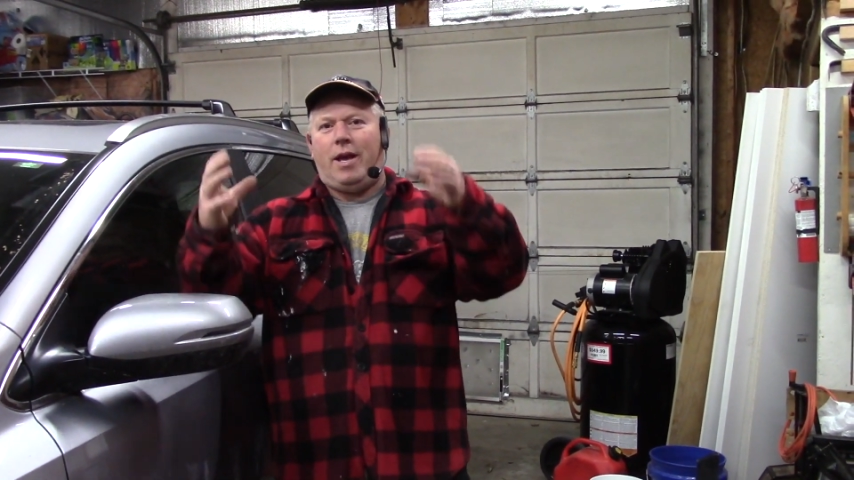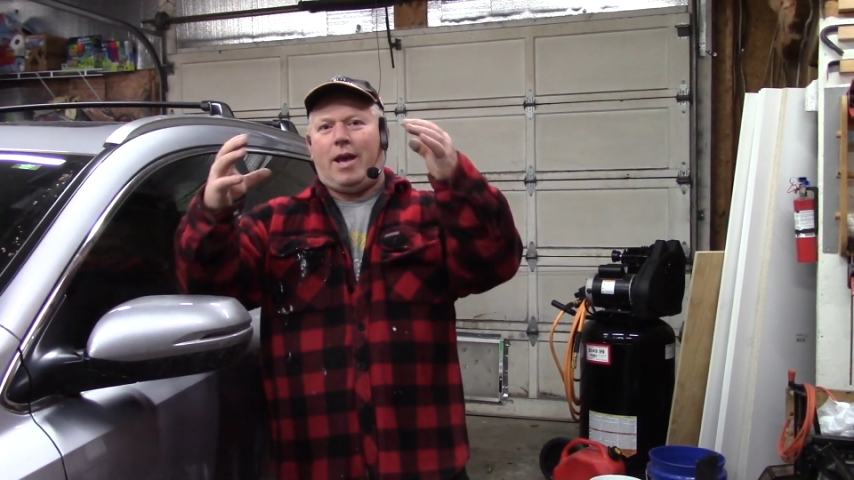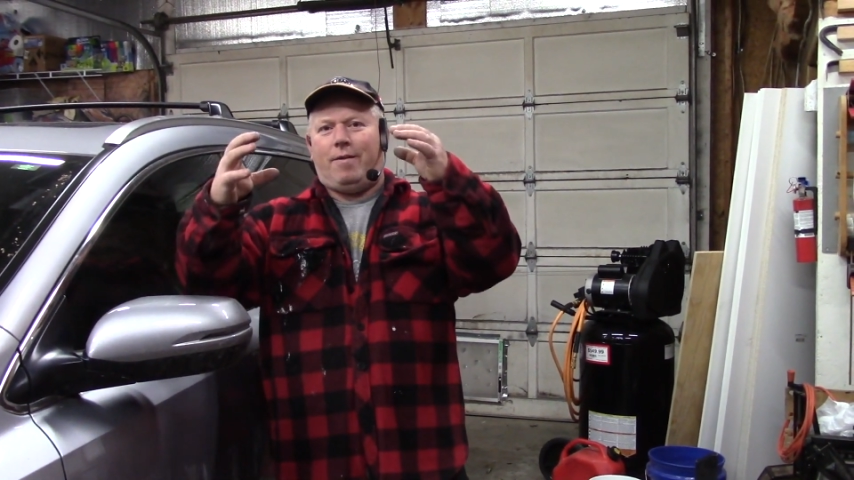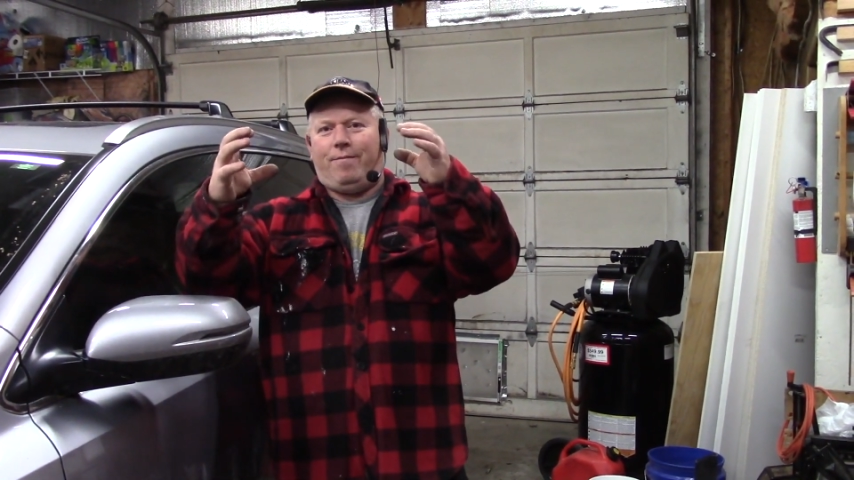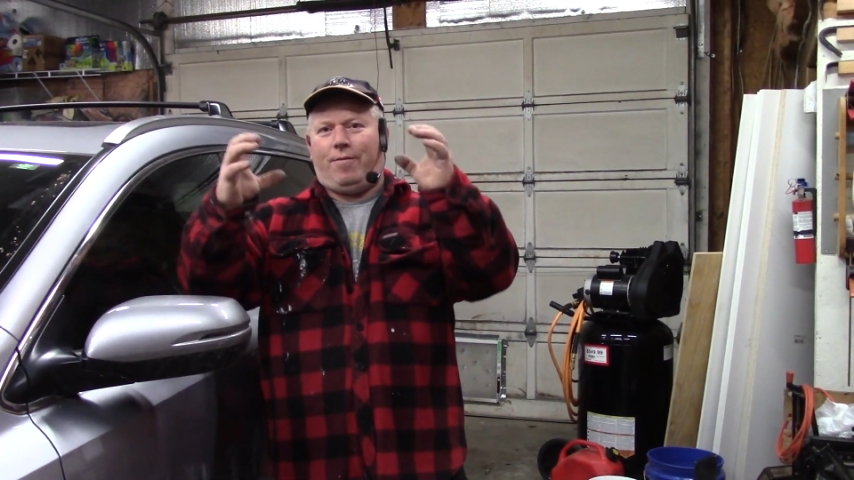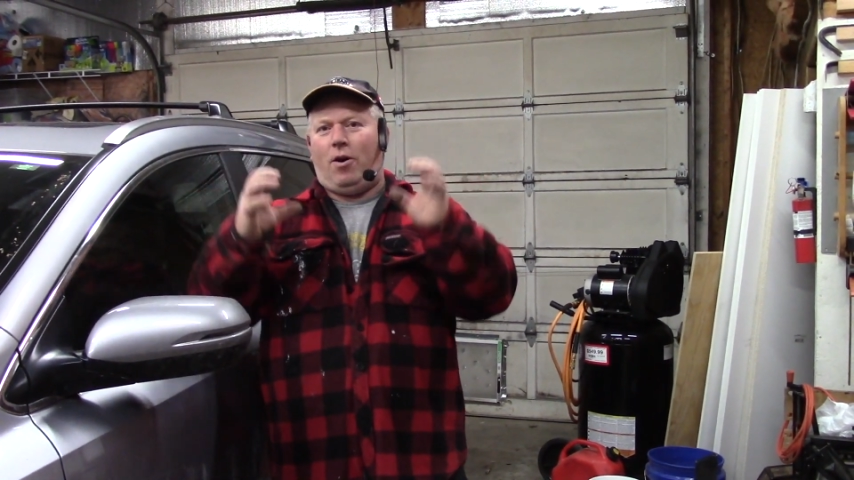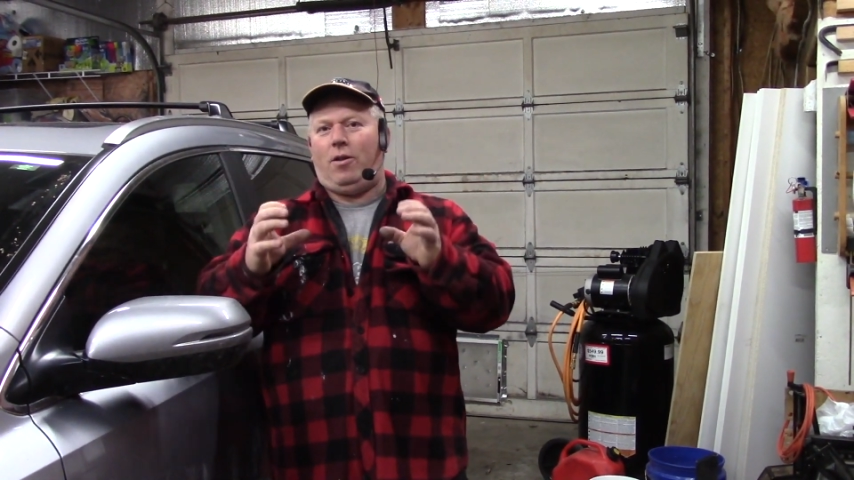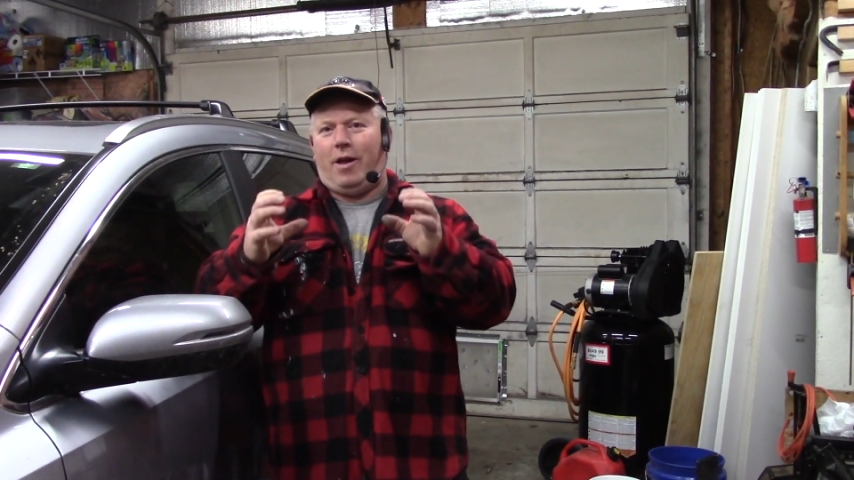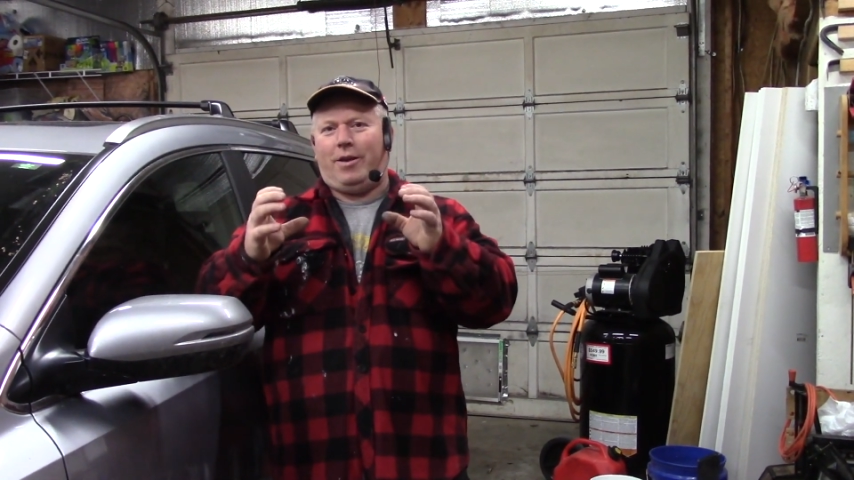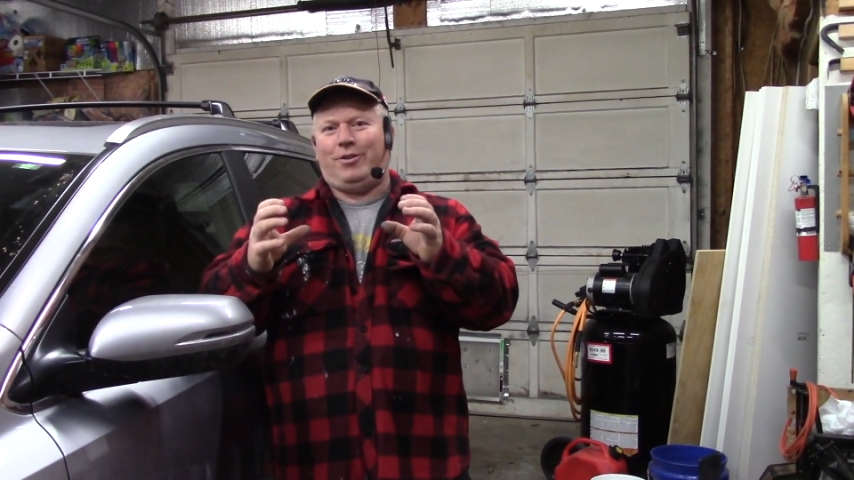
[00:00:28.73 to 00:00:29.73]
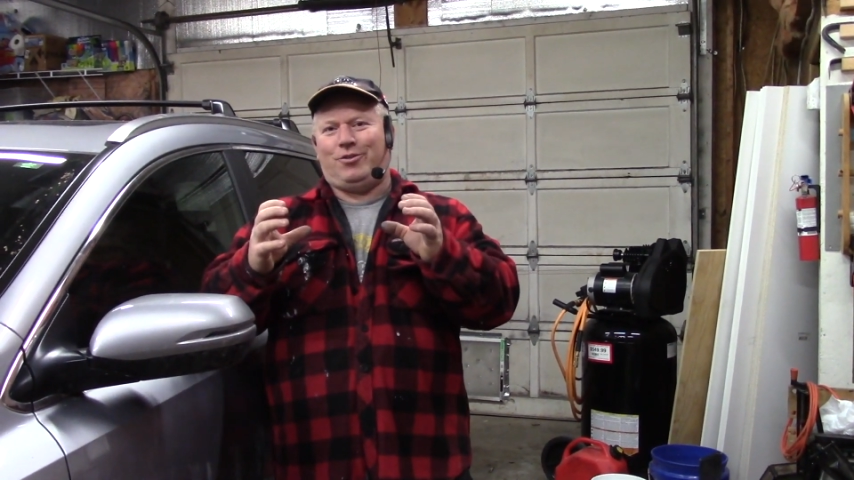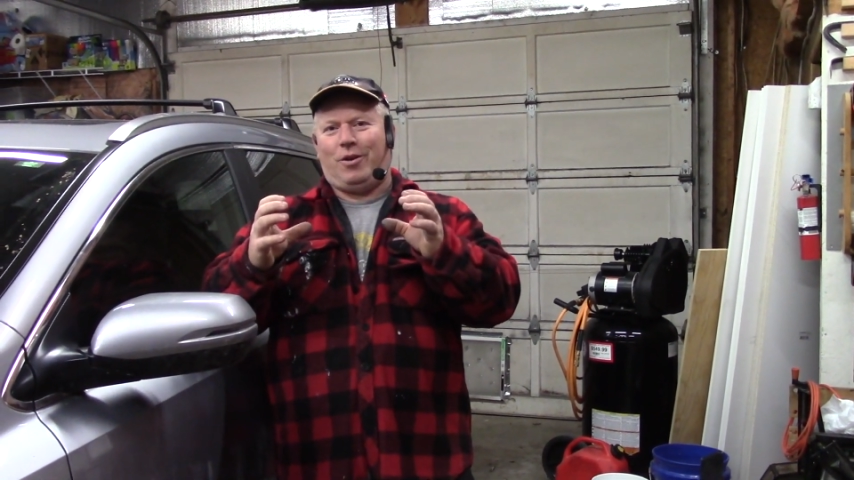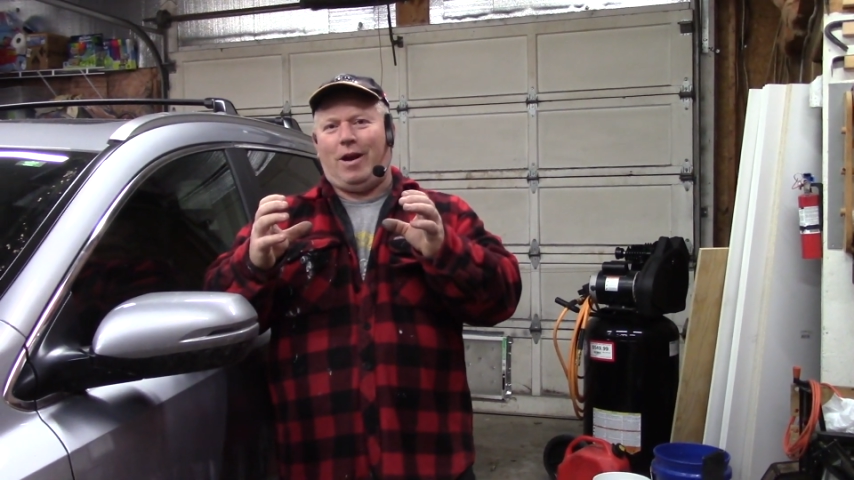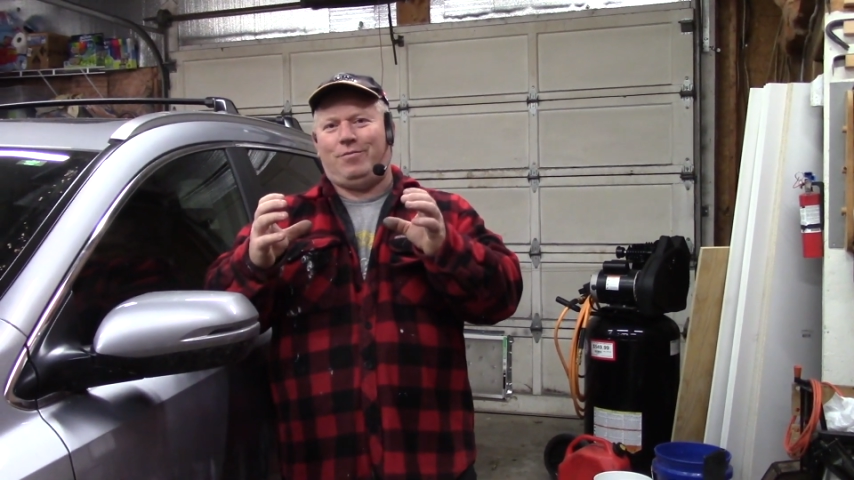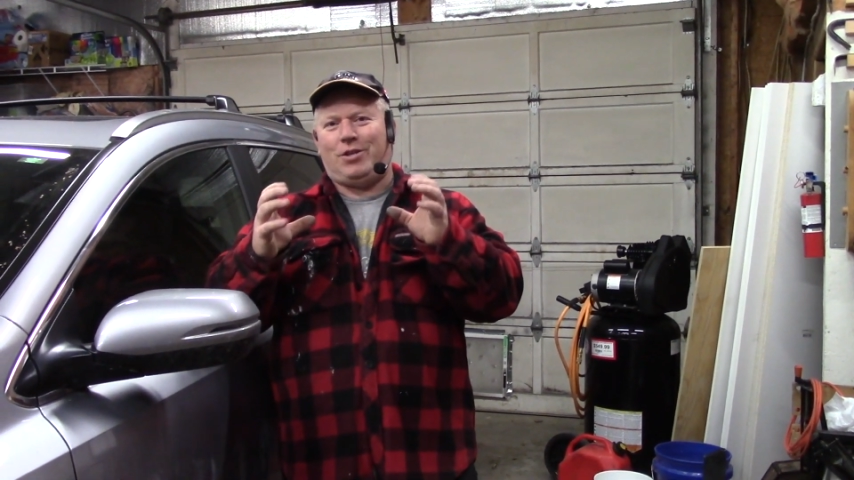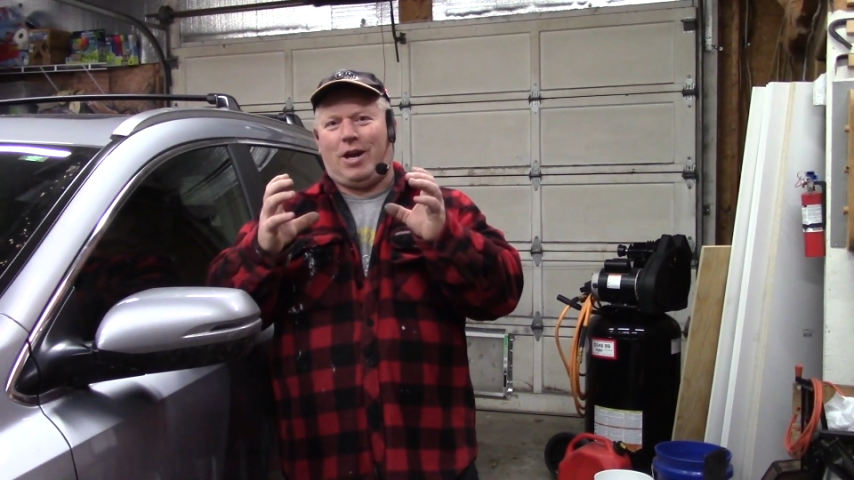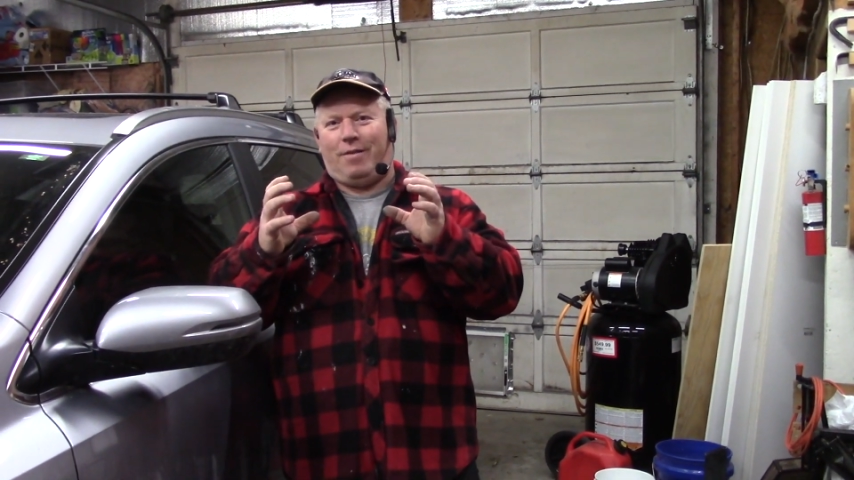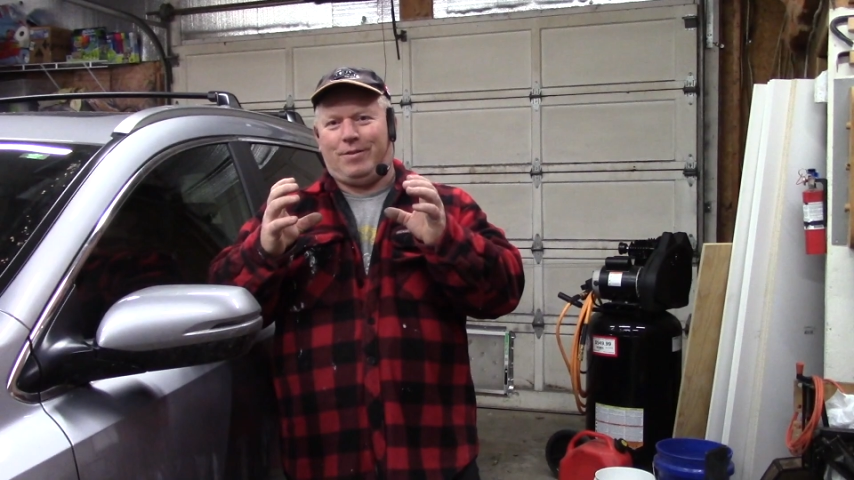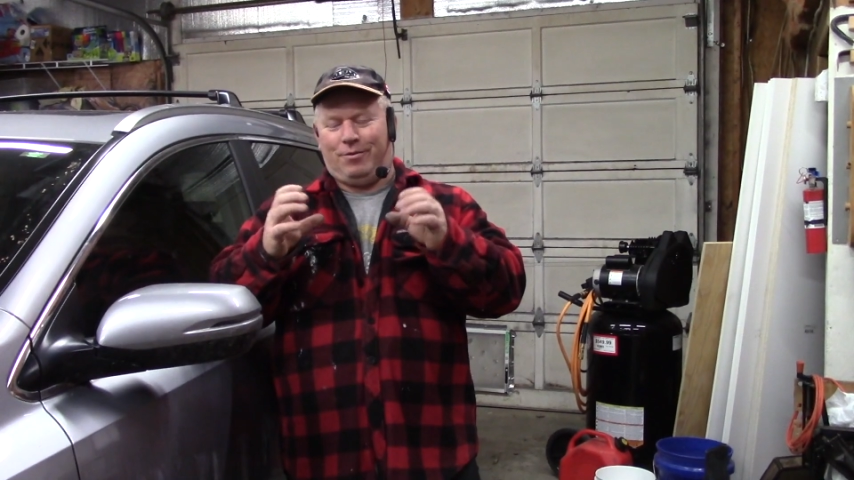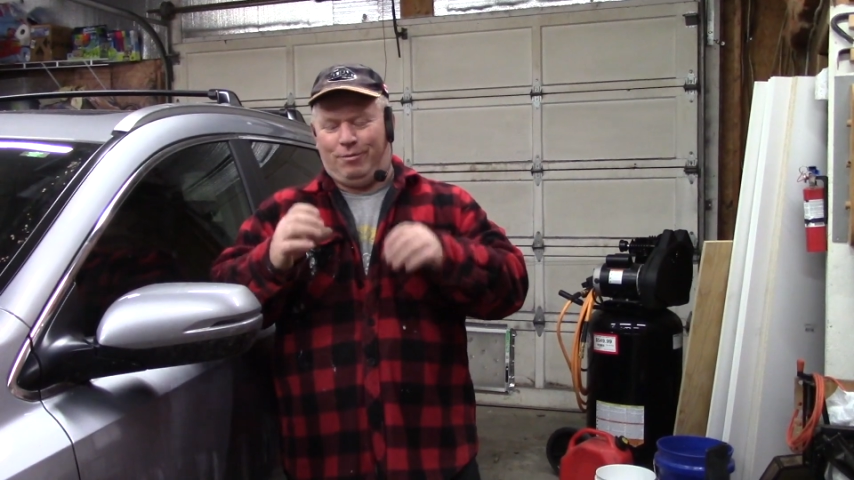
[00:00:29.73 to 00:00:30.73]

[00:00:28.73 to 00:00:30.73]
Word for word: and fall on your drive shaft and